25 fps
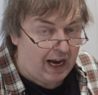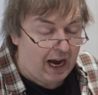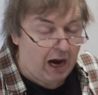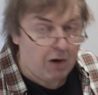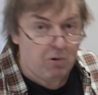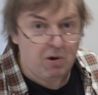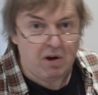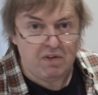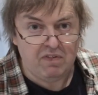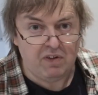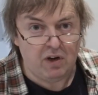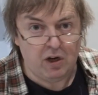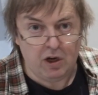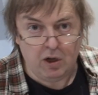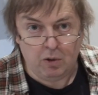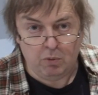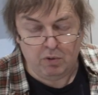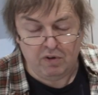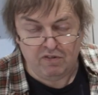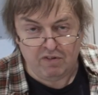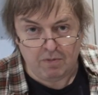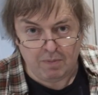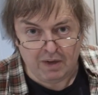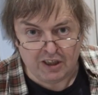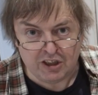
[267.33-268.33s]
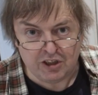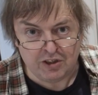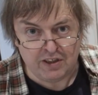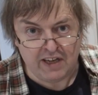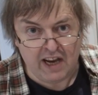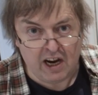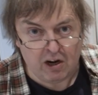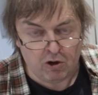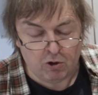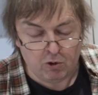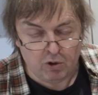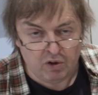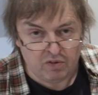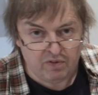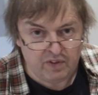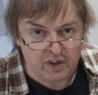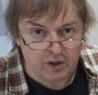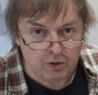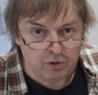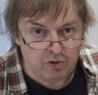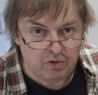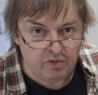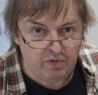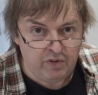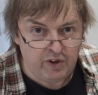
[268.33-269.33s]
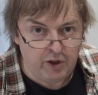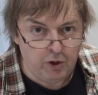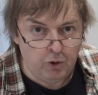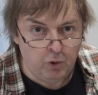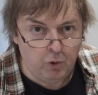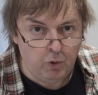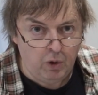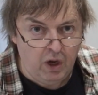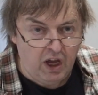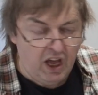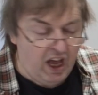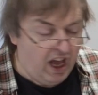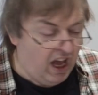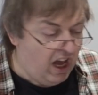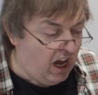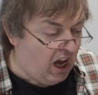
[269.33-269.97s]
however, with a much narrower field of view.